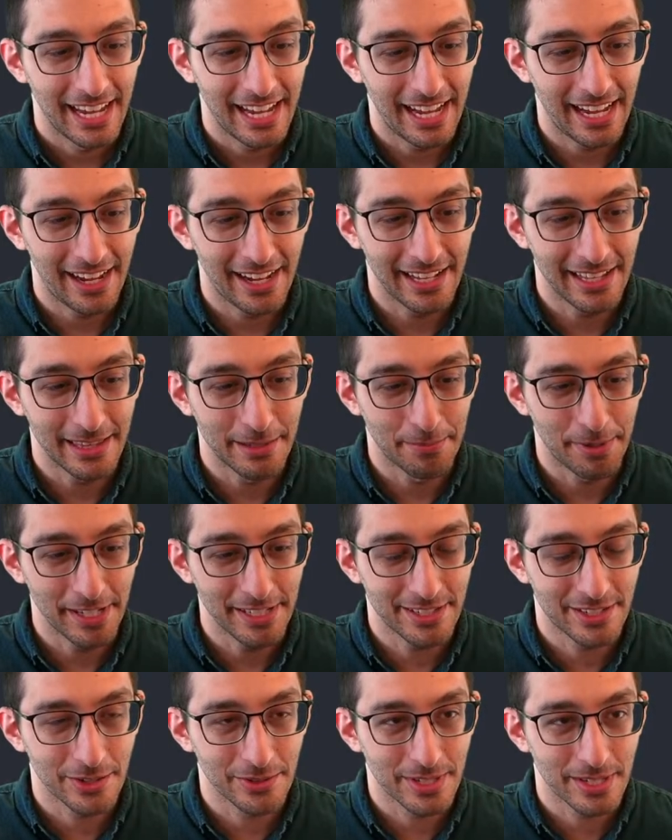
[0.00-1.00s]
The
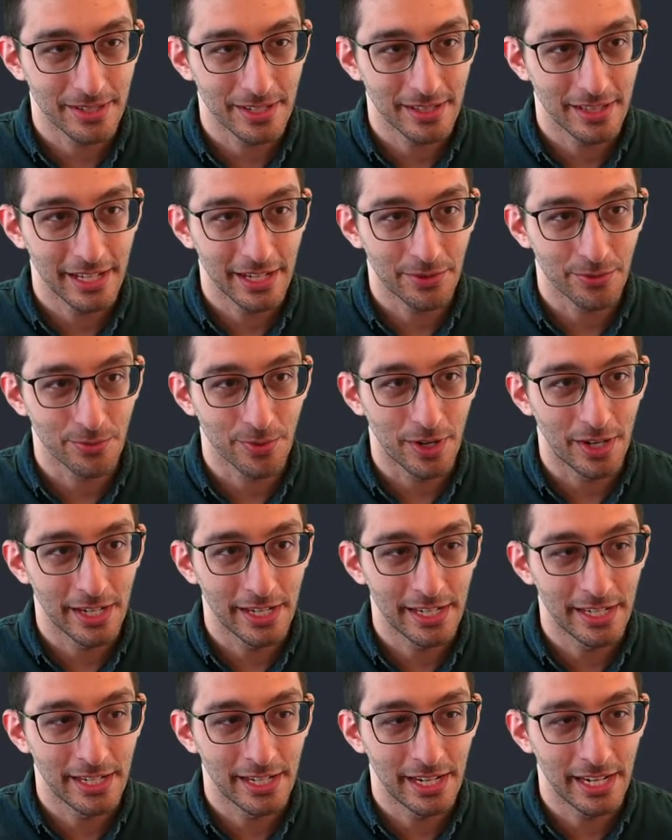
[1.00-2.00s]
buttons go something like
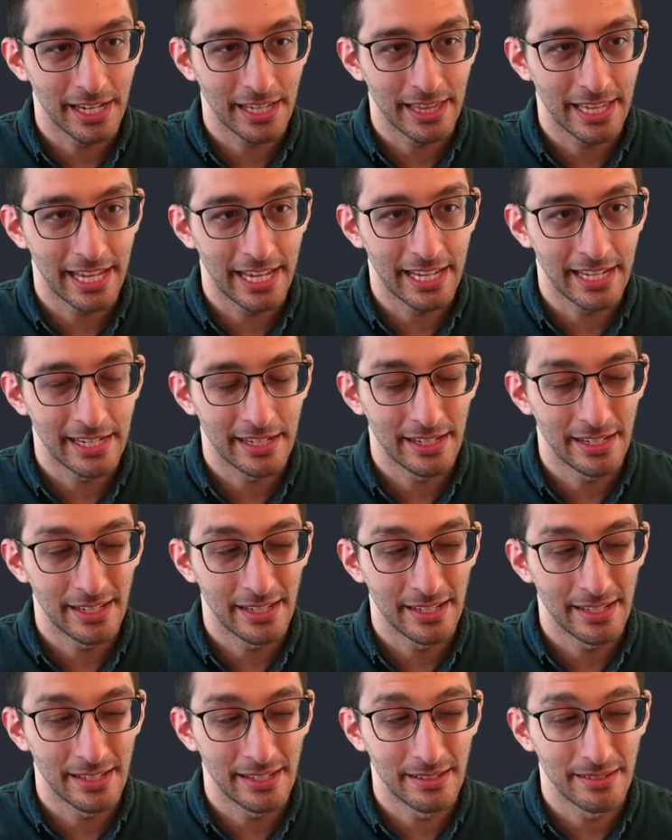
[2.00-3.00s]
run and
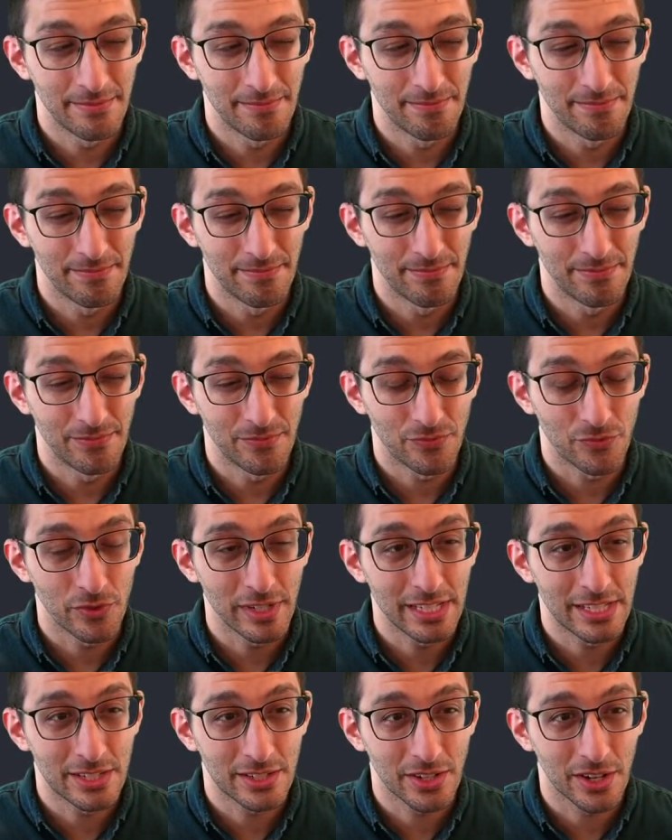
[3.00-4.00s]
then
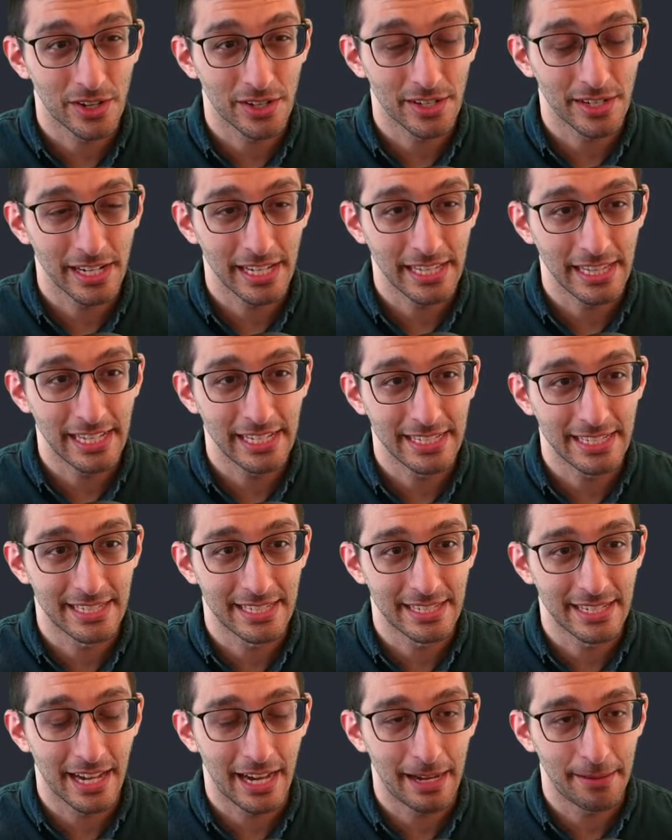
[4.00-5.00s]
restart and then
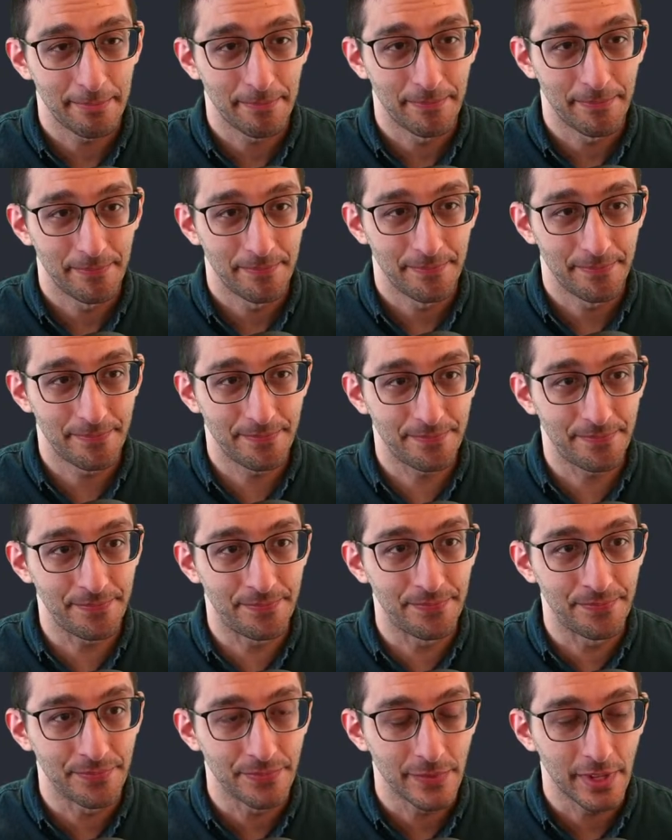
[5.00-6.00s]
stop.
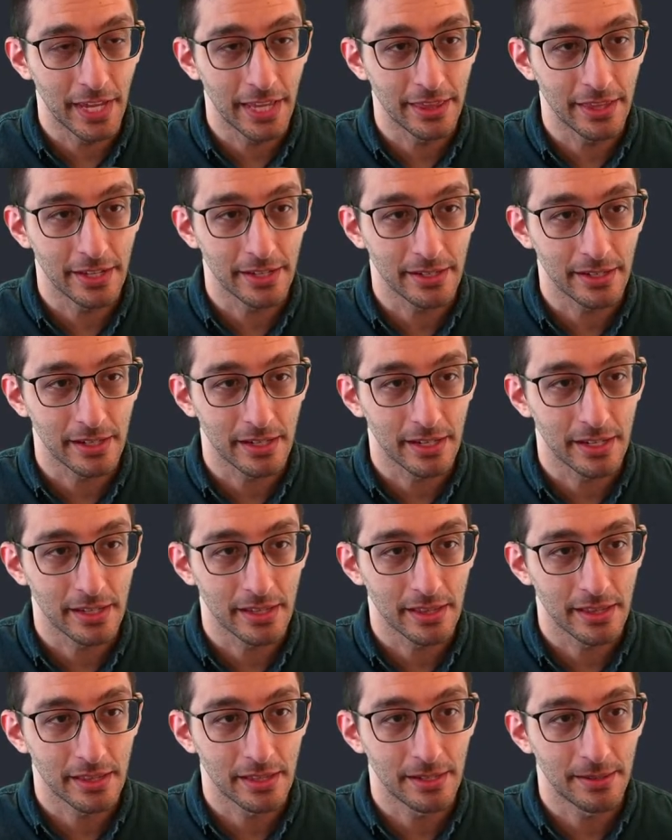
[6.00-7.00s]
And
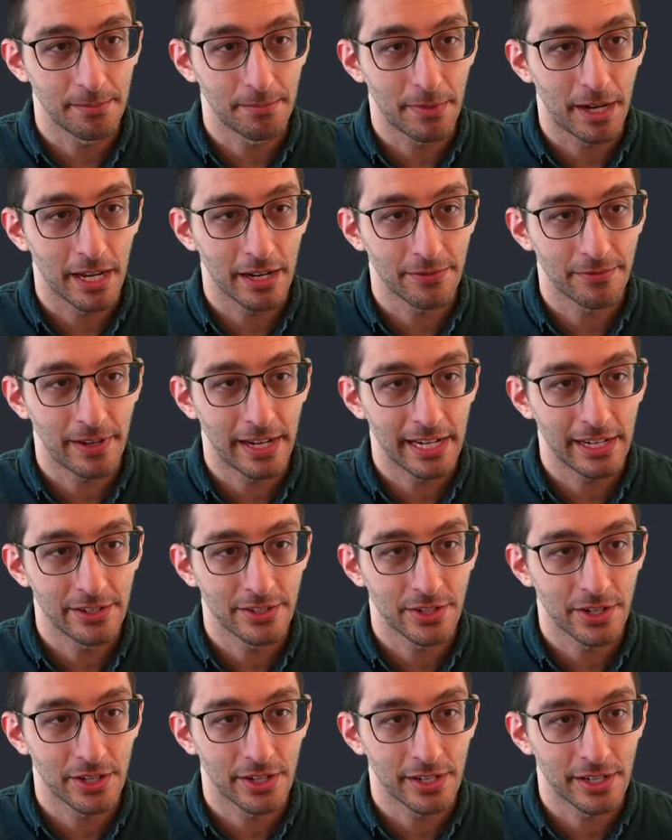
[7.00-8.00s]
the modifiers
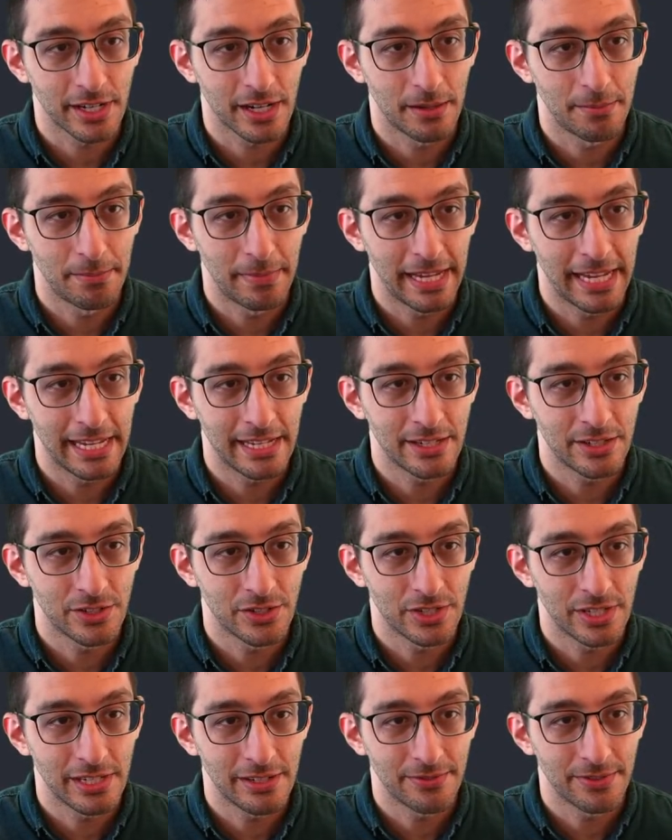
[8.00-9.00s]
are Command
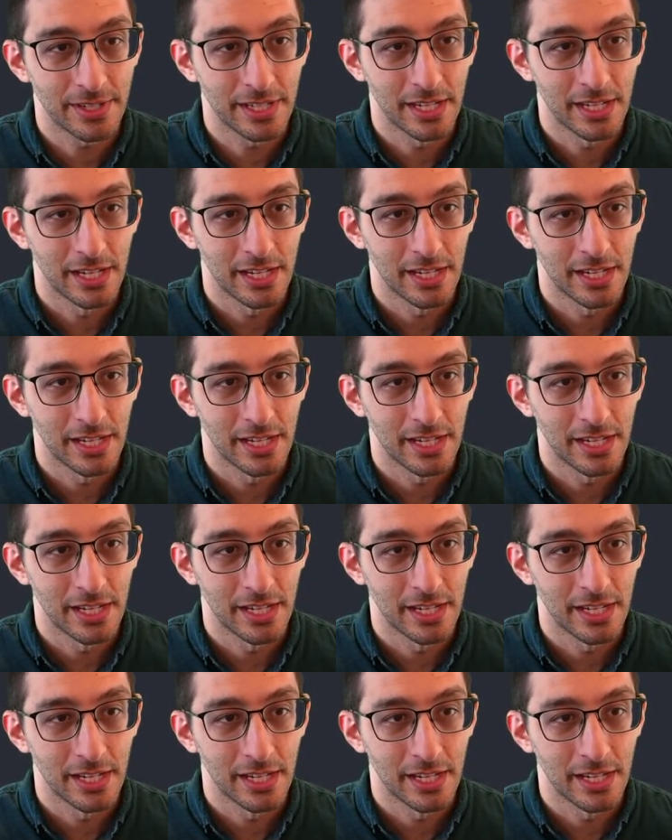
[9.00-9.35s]
Shift